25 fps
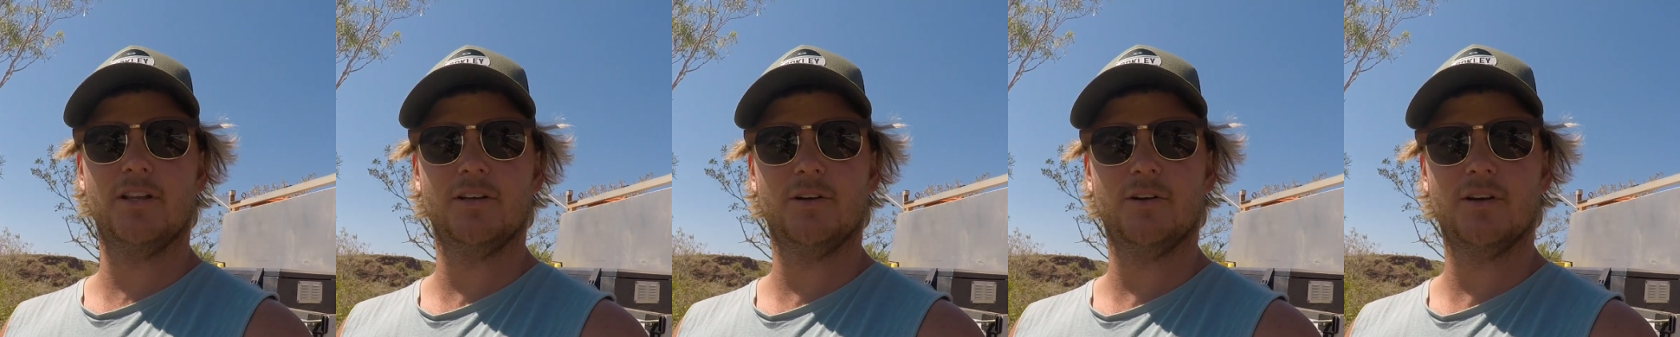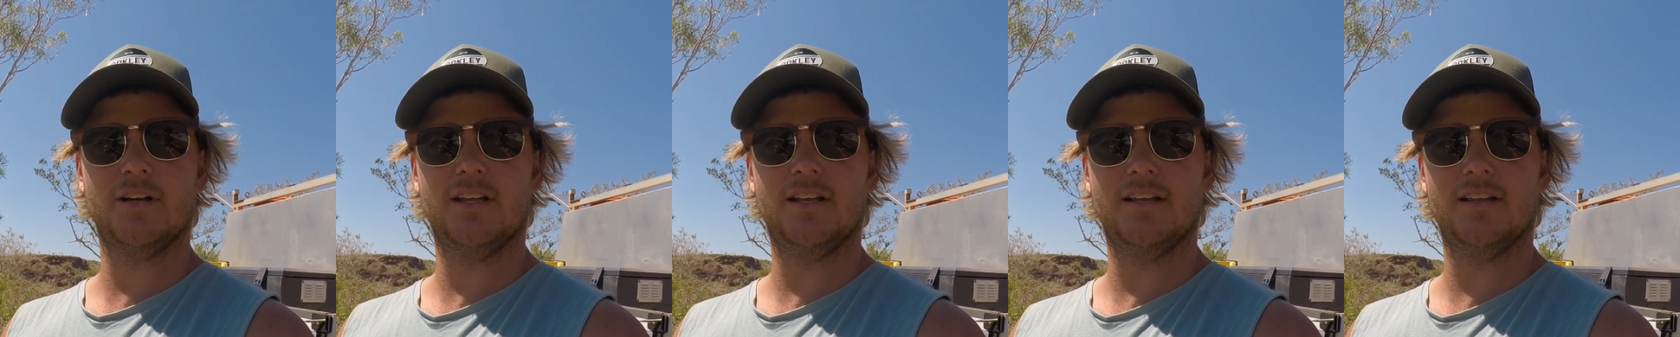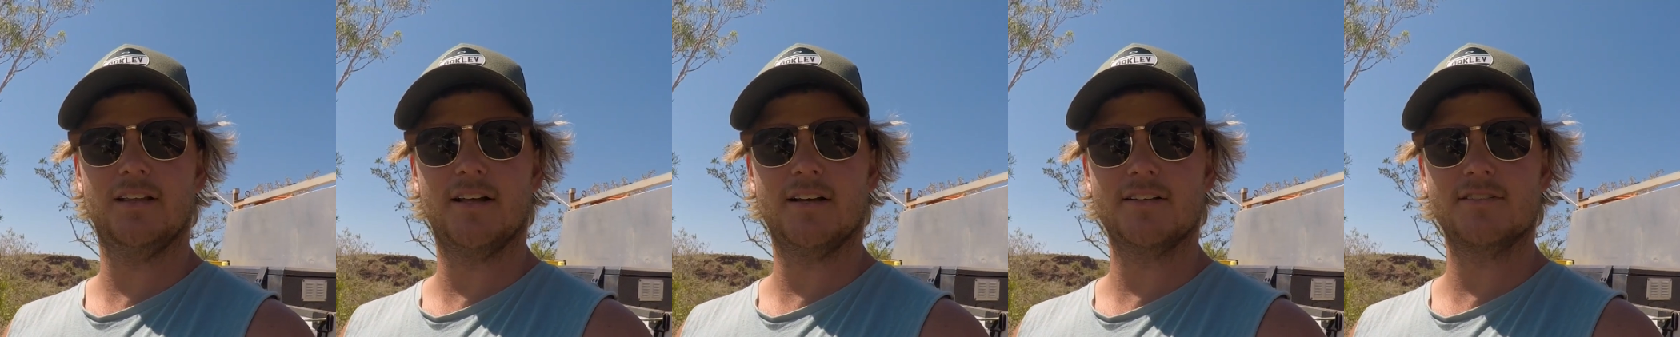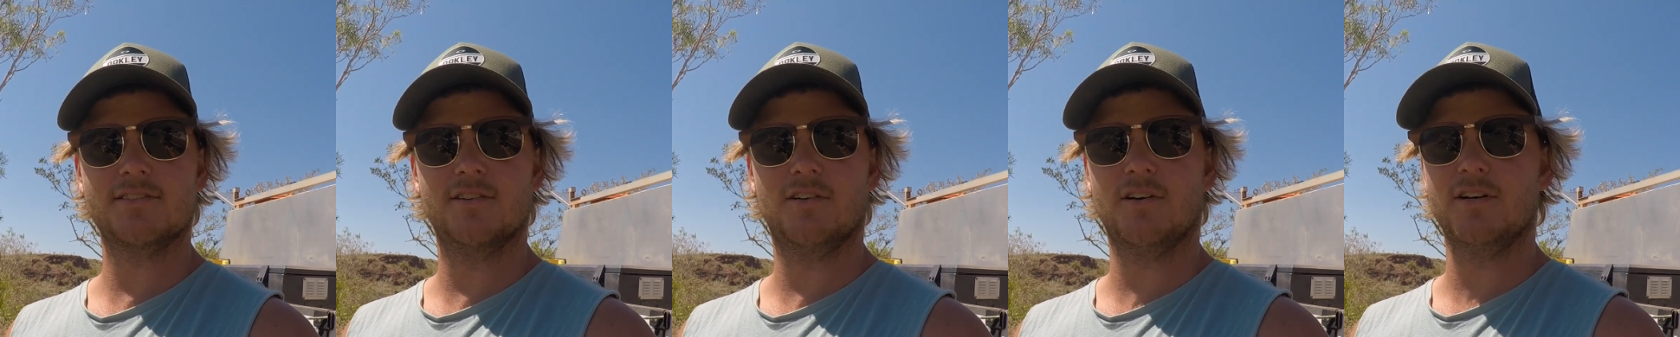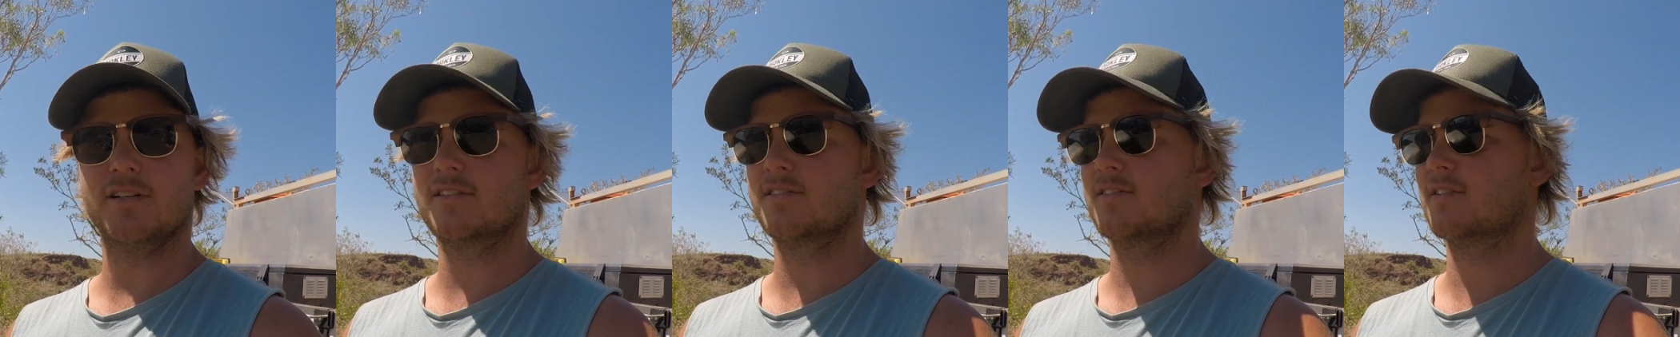got in here last
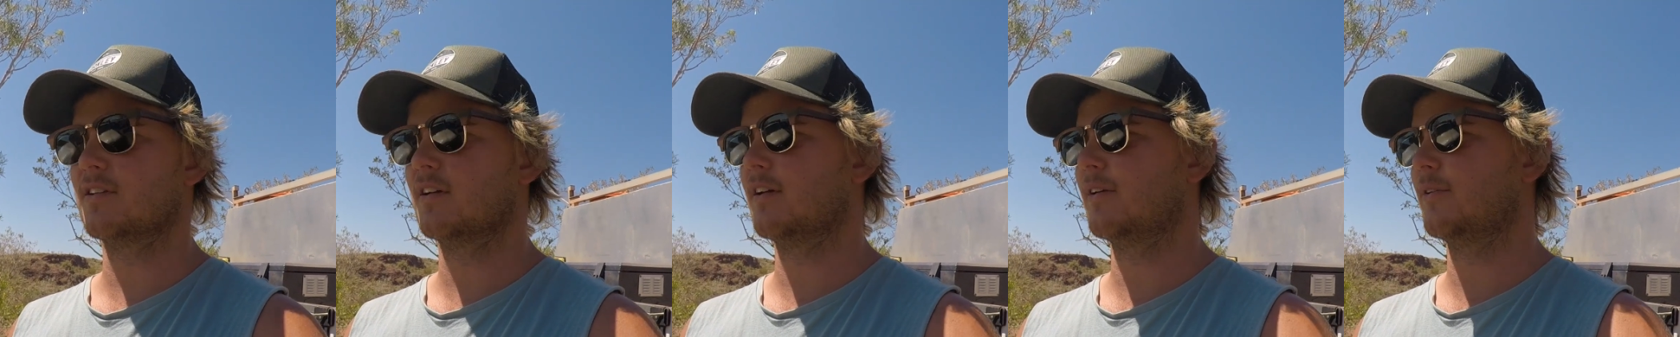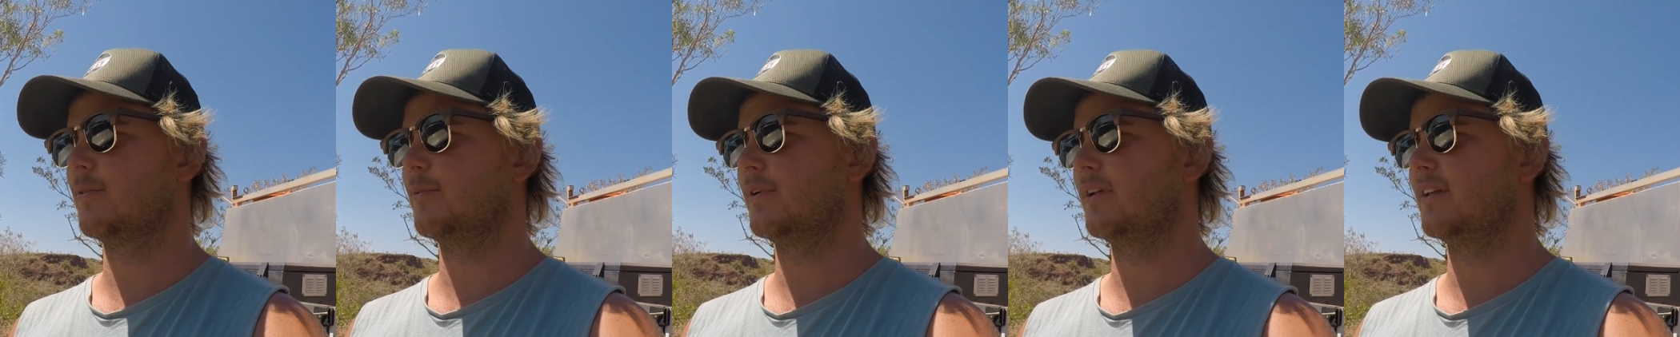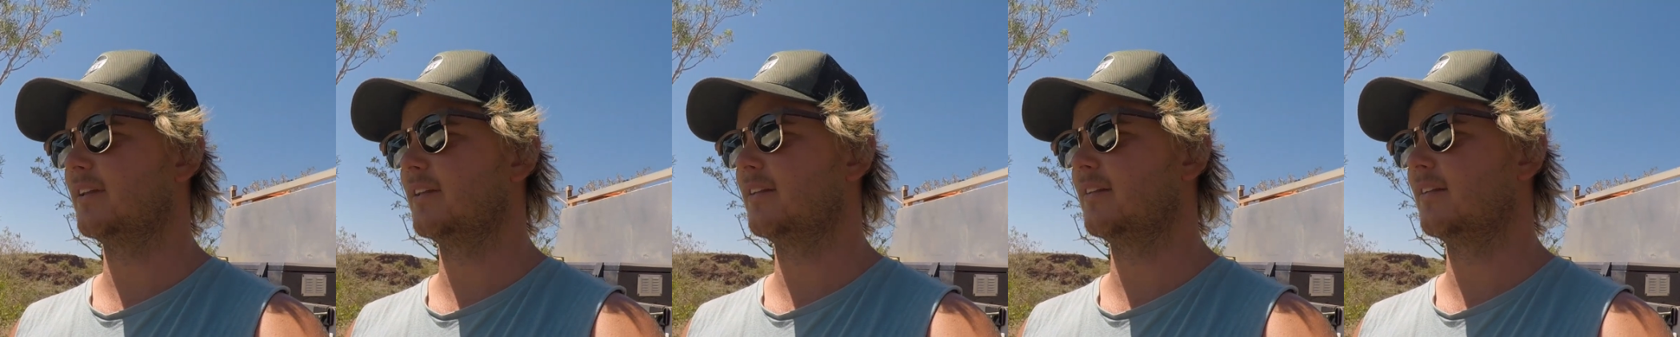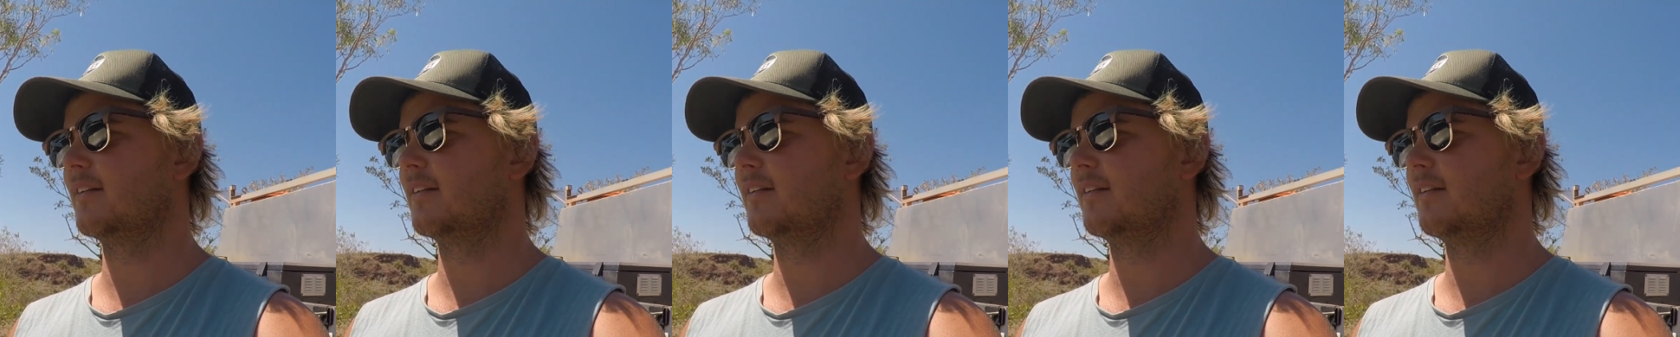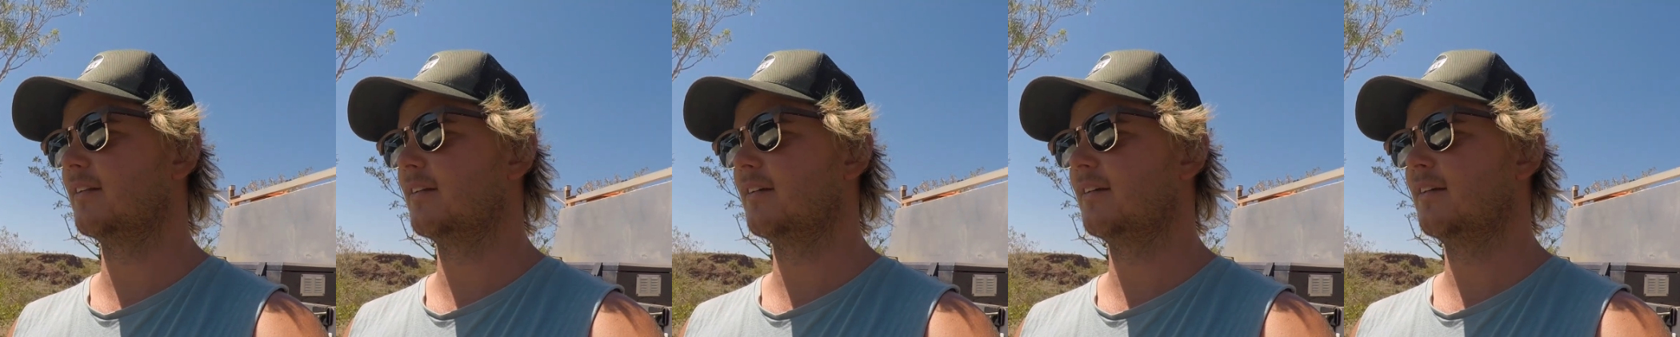night, so we didn't